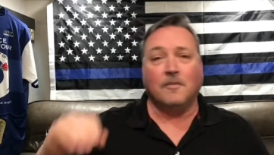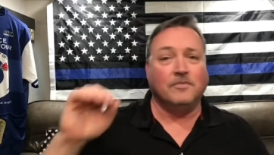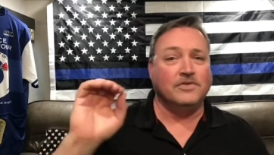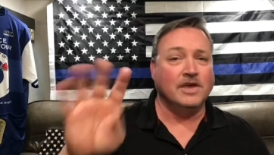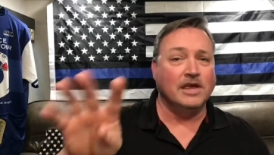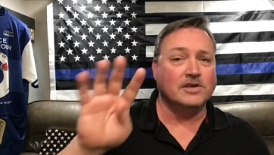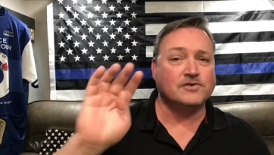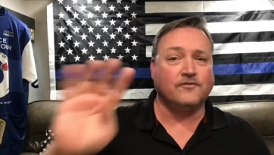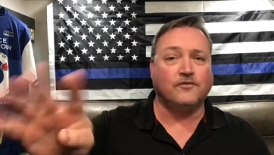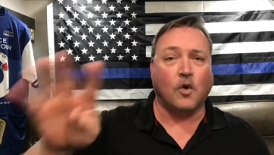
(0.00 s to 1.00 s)
These
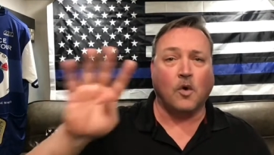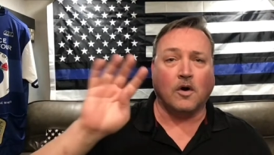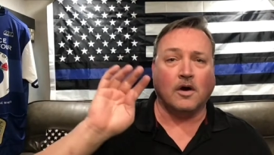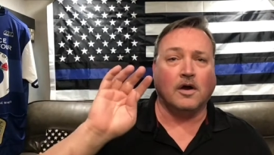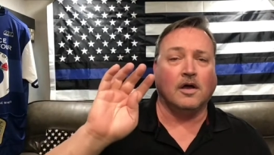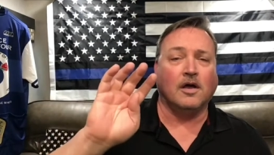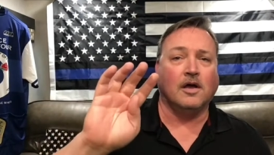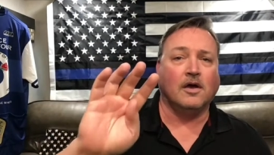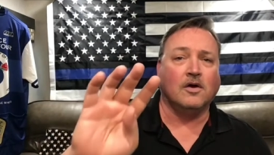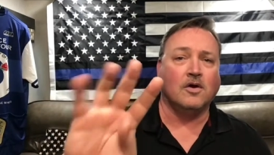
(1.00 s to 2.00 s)
4
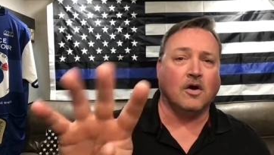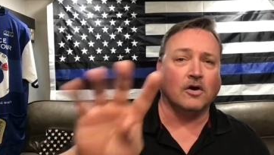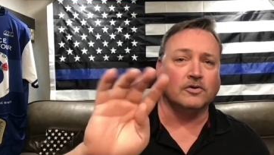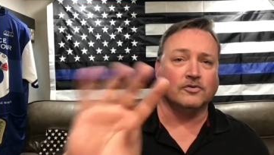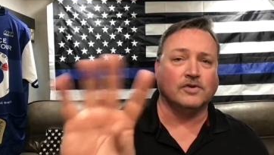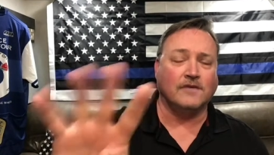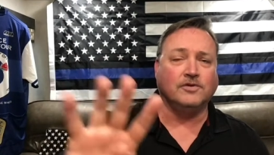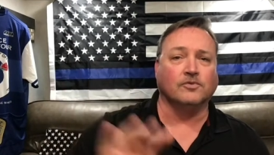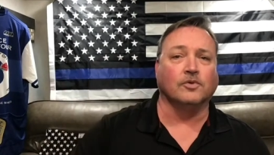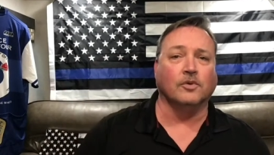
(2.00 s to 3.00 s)
cardinal
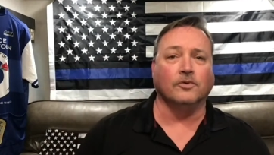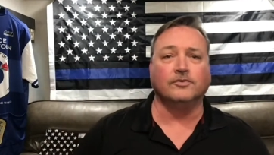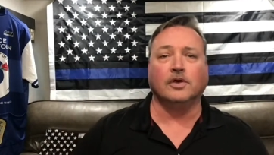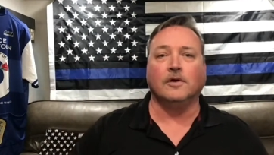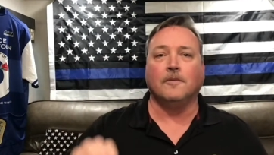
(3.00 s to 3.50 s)
safety rules